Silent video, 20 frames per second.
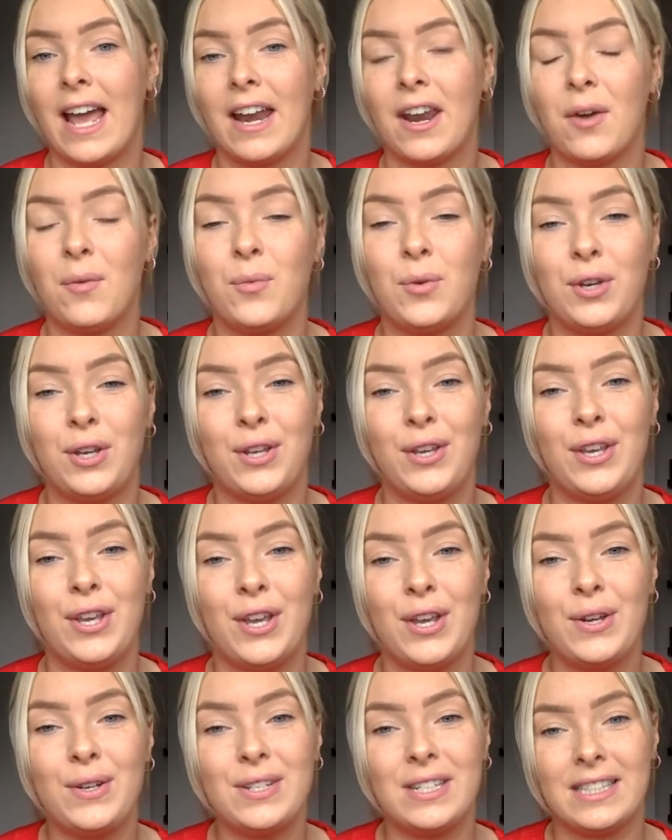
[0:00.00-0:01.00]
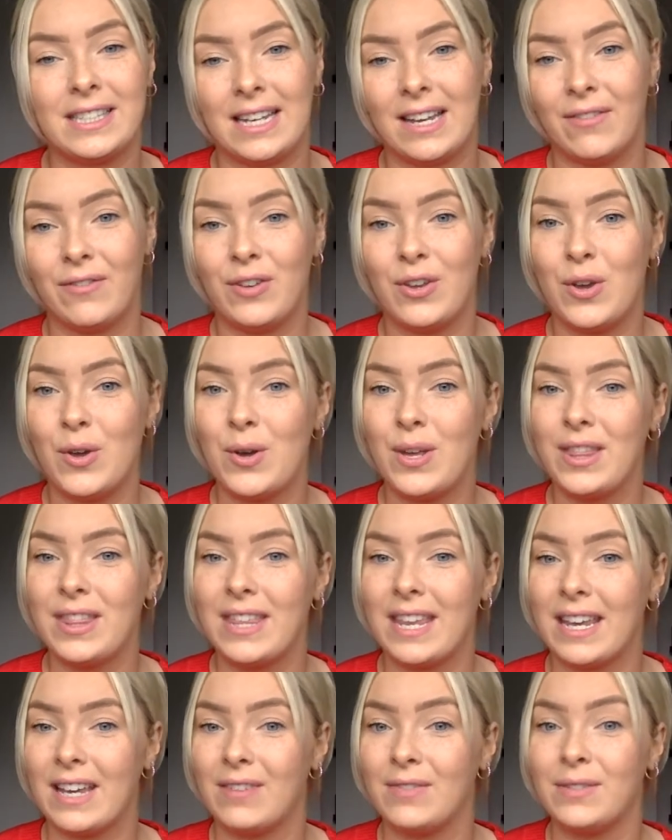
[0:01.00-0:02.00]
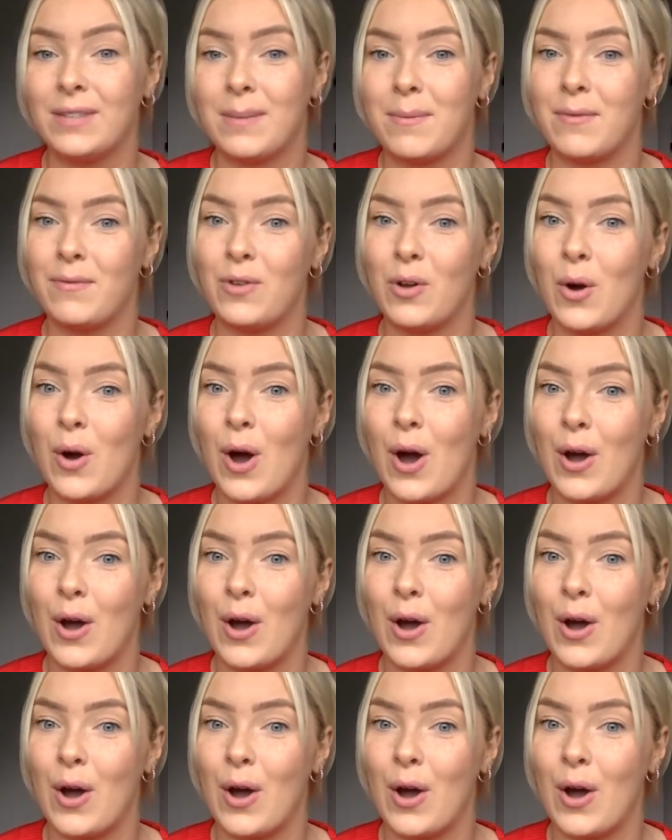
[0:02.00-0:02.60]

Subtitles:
and I want you to see if you can think of some of your